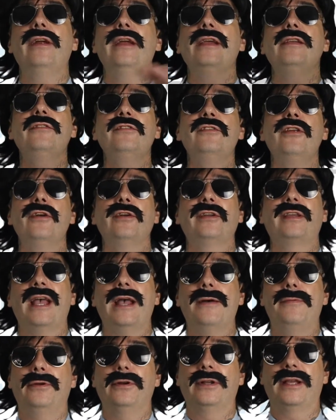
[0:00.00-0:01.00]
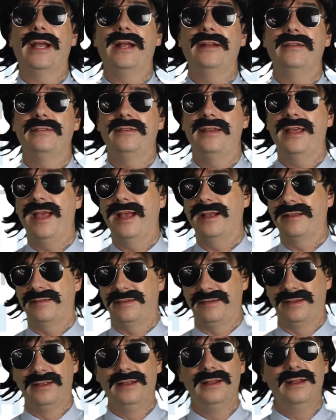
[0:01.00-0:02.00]
is no capital gains
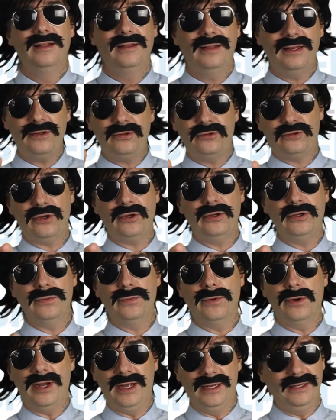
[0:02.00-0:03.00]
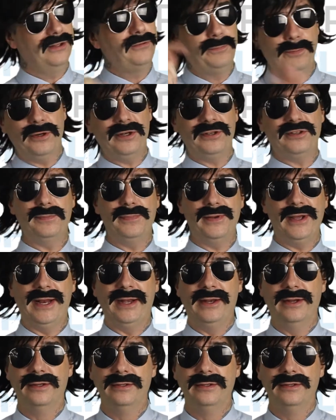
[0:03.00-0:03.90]
tax. Let us show you why. Let's put it to bed.